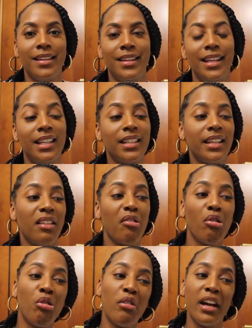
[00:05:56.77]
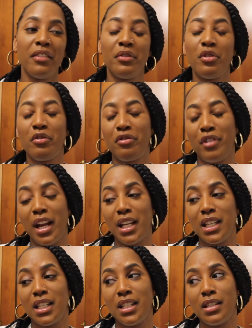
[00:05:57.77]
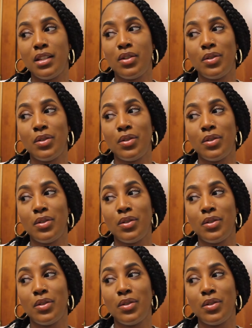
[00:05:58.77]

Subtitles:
thinking like, oh, I have no friends,